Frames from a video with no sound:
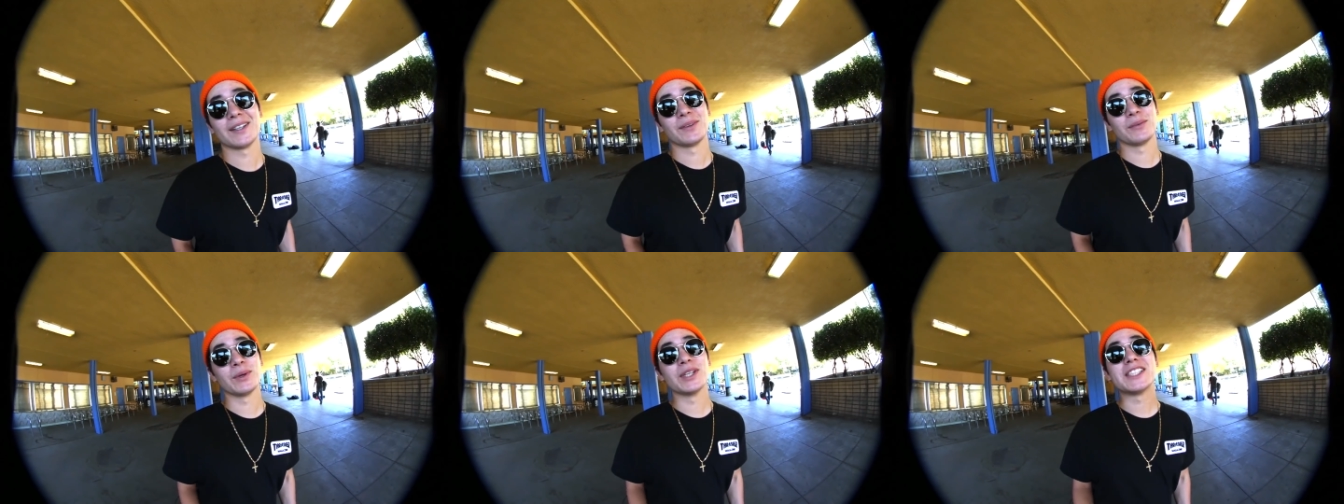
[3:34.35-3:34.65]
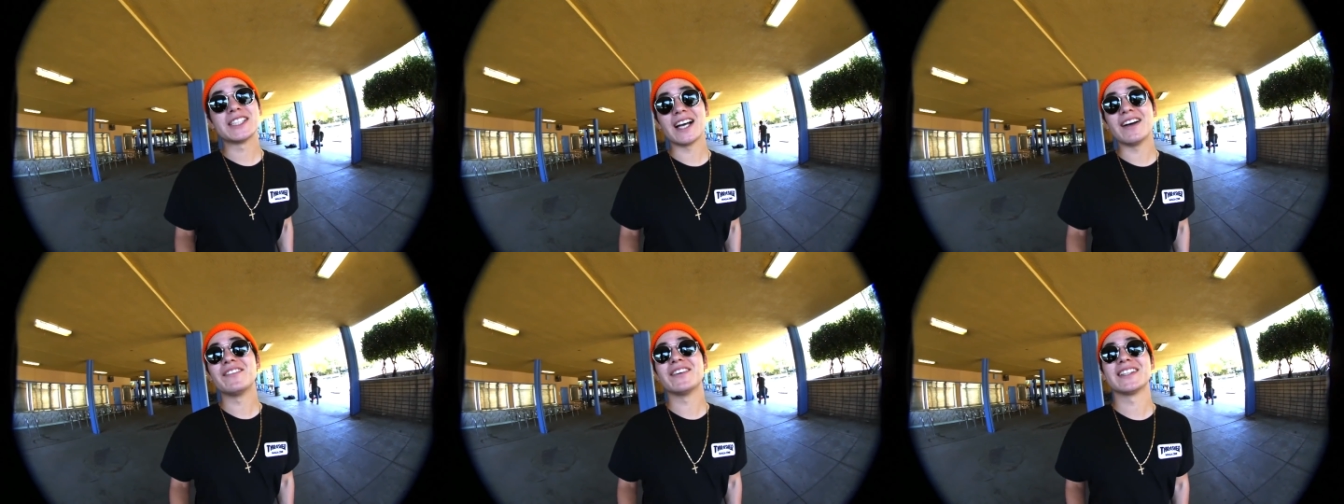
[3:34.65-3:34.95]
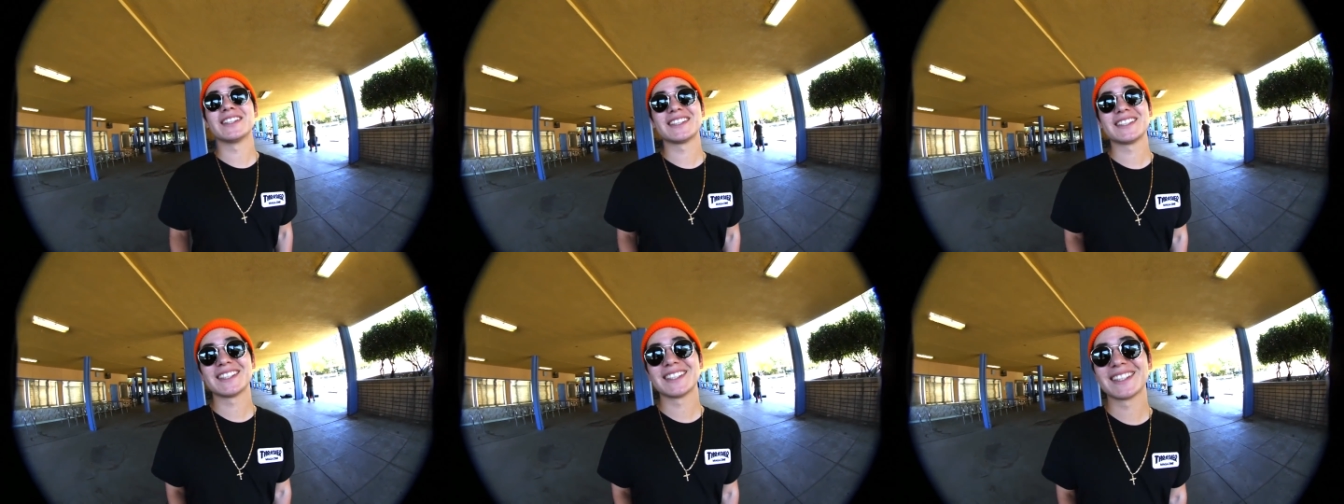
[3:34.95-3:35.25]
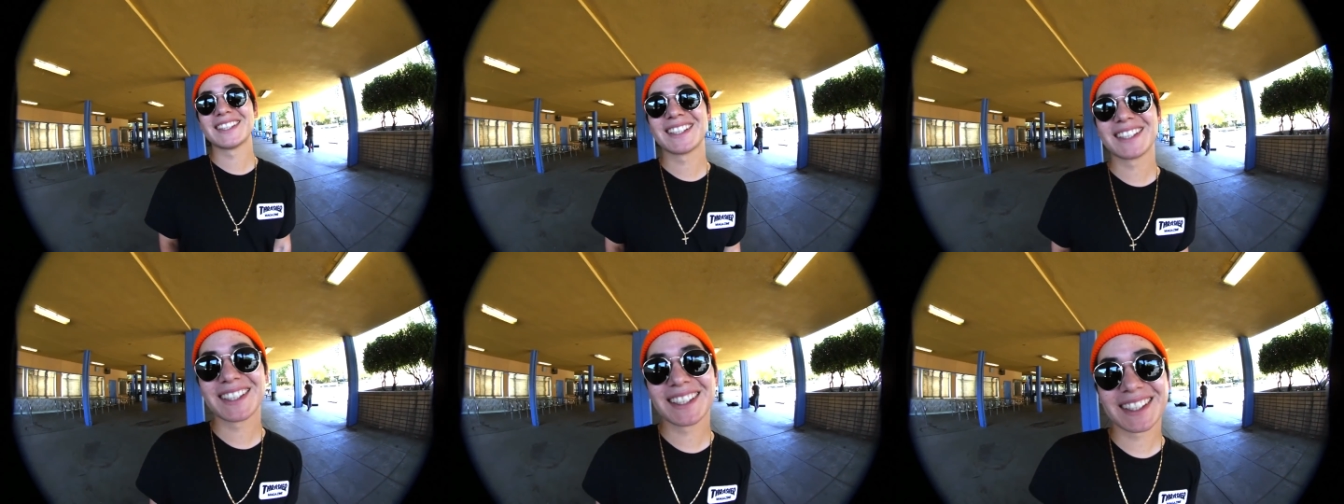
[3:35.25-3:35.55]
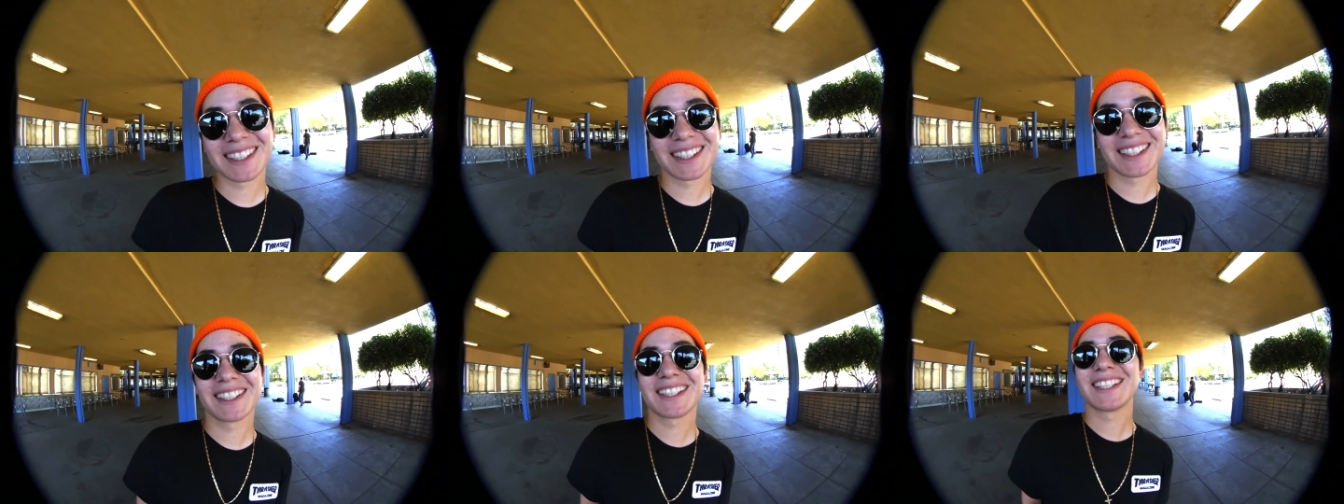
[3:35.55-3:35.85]
Rich Evans.
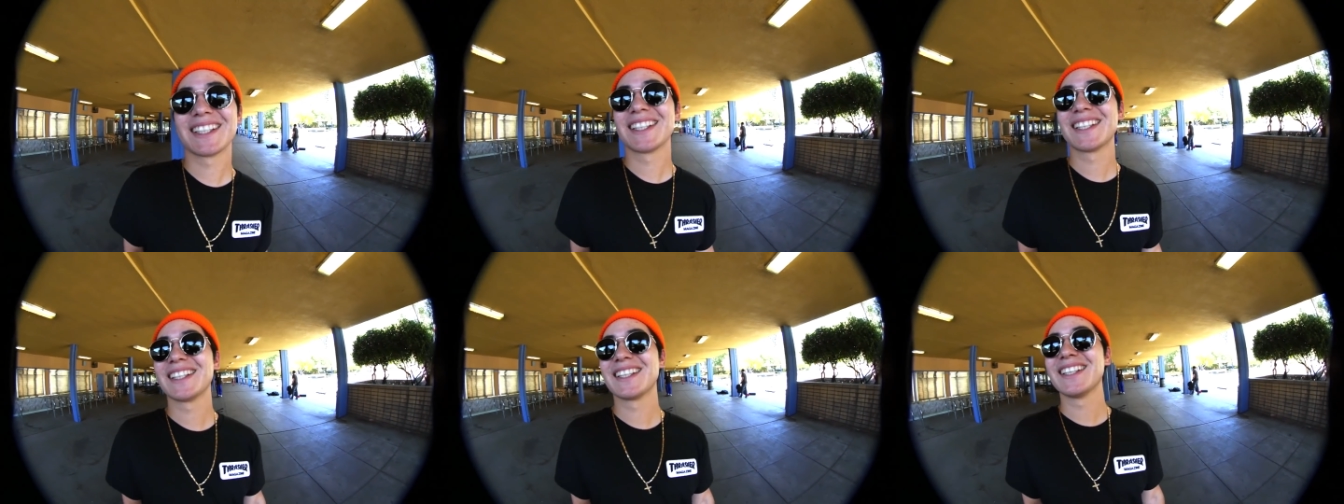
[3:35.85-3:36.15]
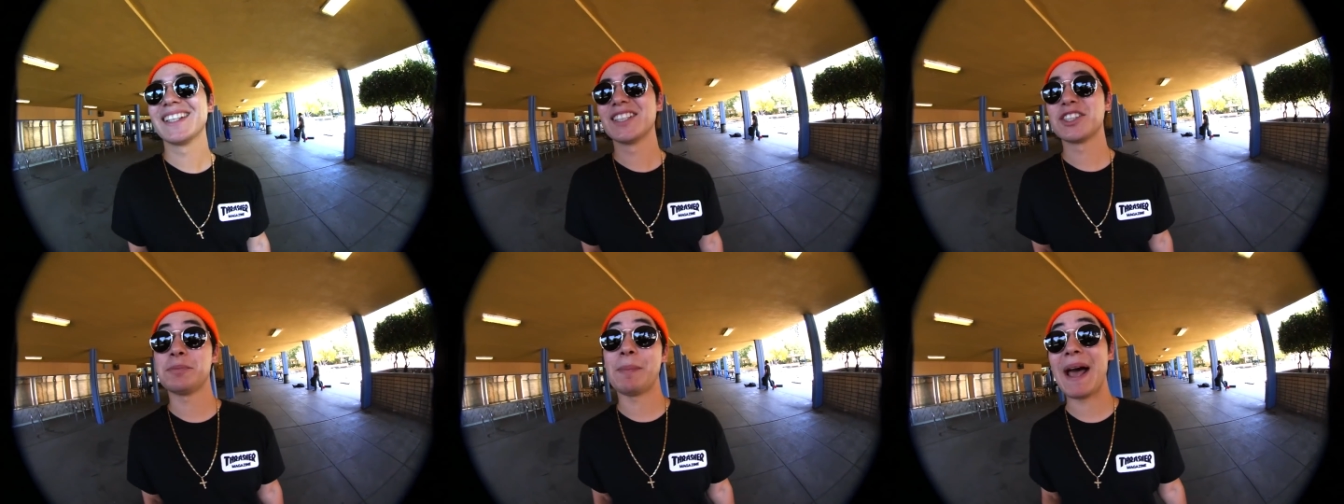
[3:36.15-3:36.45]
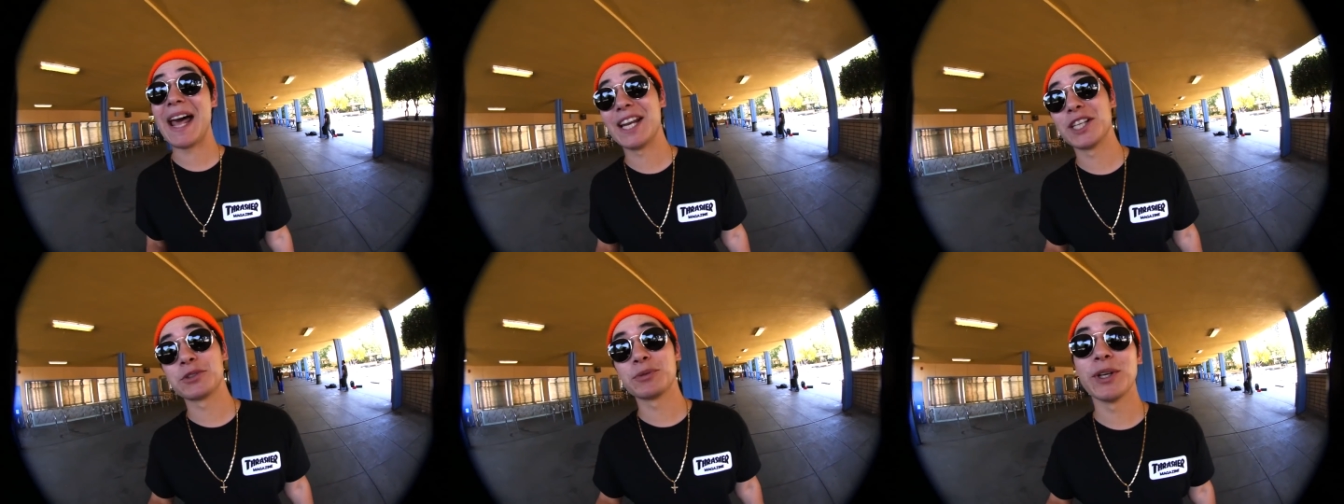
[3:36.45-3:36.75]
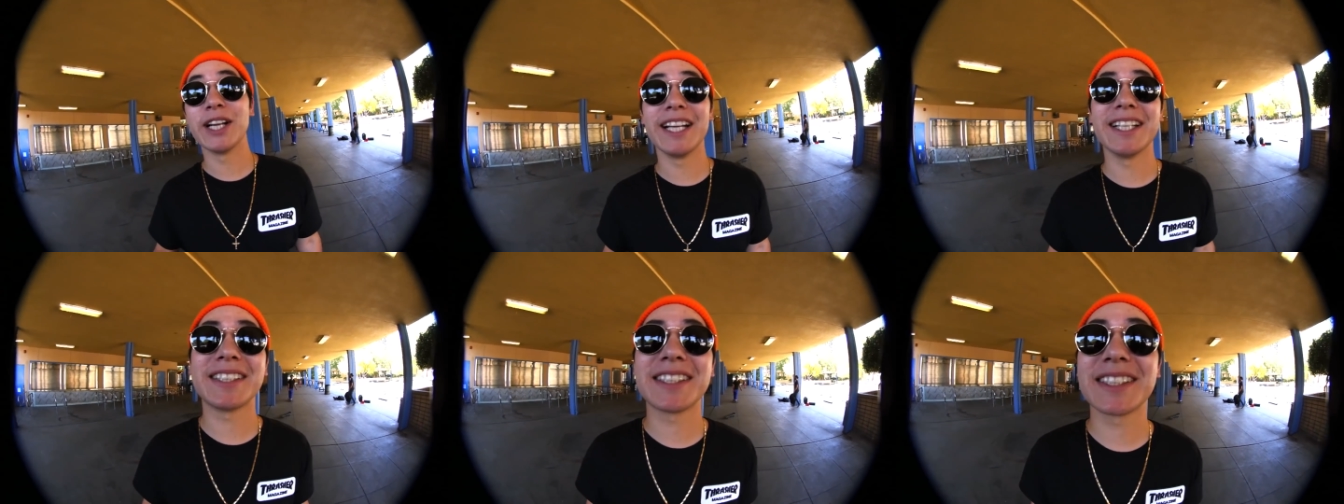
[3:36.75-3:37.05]
Yo, Spanish Rich.